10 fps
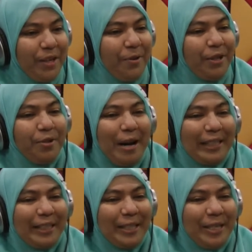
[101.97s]
You're
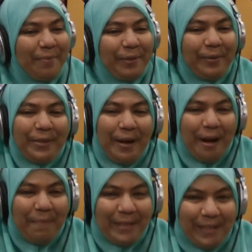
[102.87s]
attracted to someone who's the
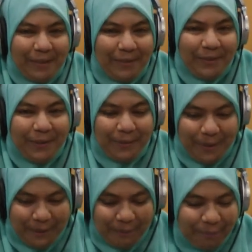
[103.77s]
opposite of who you
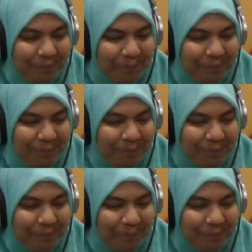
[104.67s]
are.